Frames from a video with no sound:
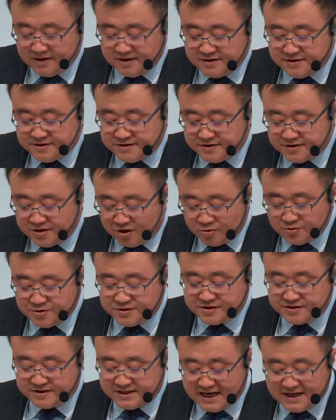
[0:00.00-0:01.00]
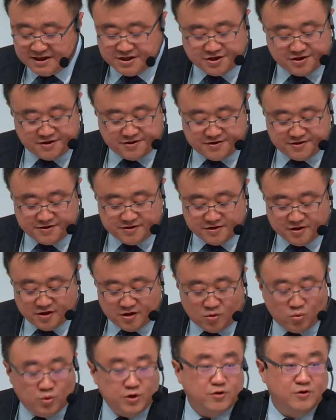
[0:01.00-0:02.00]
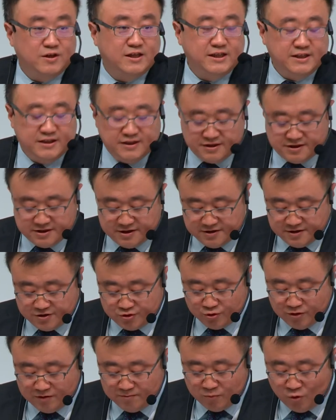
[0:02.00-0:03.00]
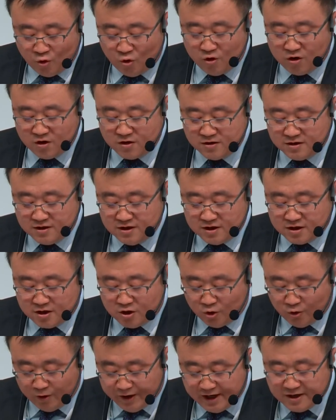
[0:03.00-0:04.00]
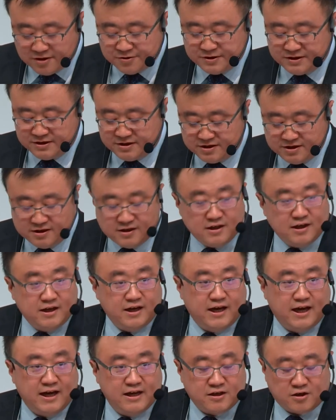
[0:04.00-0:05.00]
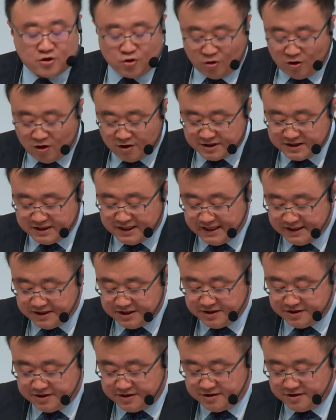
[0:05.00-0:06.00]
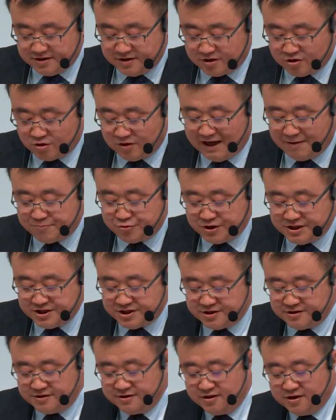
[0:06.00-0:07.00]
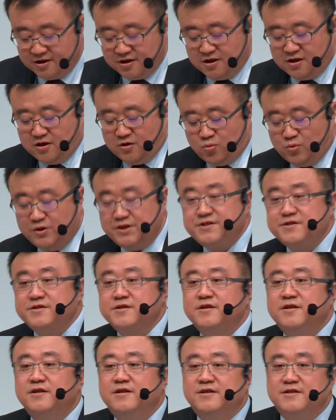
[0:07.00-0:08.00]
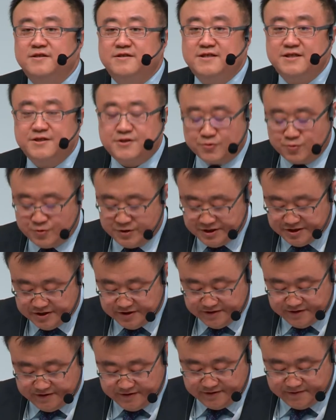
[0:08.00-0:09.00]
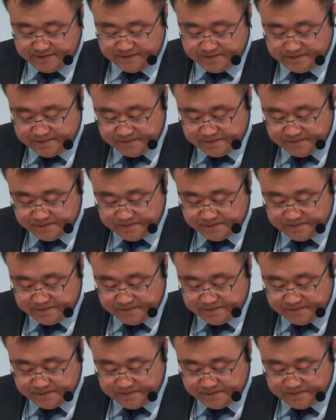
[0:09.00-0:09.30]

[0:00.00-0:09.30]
Those centers will lead to a more coherent and coordinated collaboration with these regions.